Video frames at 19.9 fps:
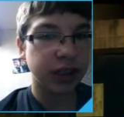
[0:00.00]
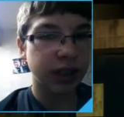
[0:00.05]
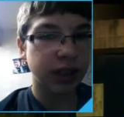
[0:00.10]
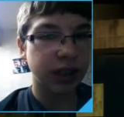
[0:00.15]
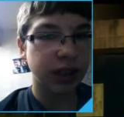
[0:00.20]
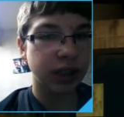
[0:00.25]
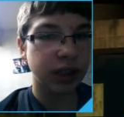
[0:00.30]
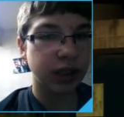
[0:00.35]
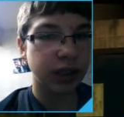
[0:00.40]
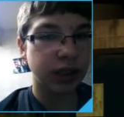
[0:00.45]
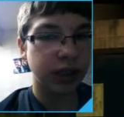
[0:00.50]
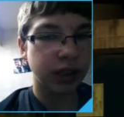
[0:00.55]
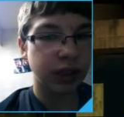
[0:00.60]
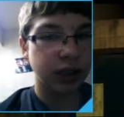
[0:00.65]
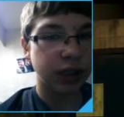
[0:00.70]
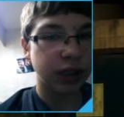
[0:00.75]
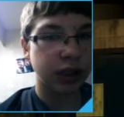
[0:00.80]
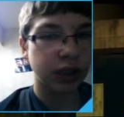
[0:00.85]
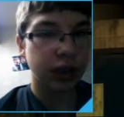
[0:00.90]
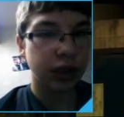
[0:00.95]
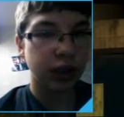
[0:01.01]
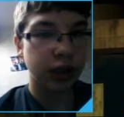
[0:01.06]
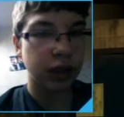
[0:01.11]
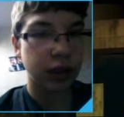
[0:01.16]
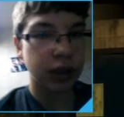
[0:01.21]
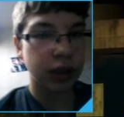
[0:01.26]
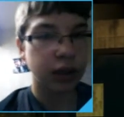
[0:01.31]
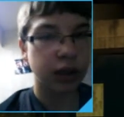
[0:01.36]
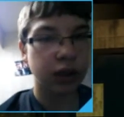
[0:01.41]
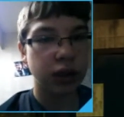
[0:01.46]

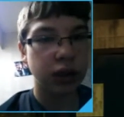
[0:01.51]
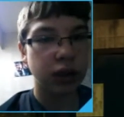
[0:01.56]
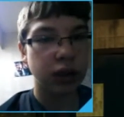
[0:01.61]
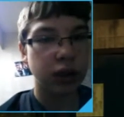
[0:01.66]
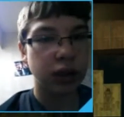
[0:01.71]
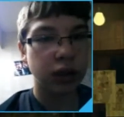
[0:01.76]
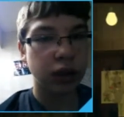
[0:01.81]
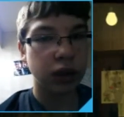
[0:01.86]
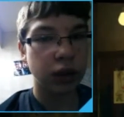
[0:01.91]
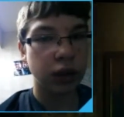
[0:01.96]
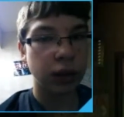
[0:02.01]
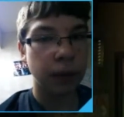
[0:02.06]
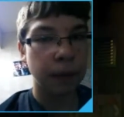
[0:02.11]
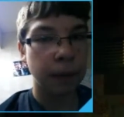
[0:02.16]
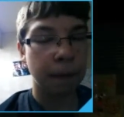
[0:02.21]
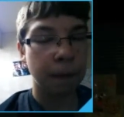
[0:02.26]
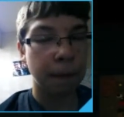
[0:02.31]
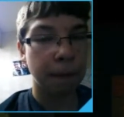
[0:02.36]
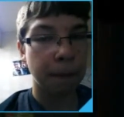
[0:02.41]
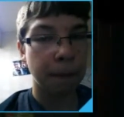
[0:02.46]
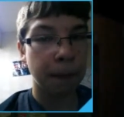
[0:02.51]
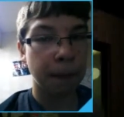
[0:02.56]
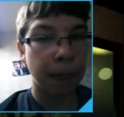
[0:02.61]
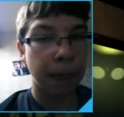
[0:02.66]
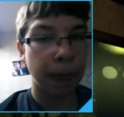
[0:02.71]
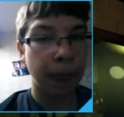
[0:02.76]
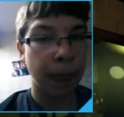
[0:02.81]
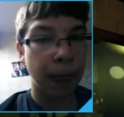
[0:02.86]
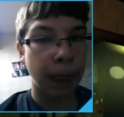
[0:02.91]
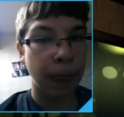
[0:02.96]

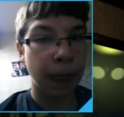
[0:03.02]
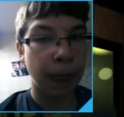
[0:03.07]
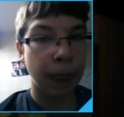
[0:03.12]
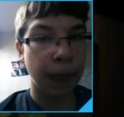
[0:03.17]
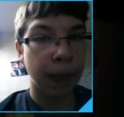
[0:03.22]
(silence)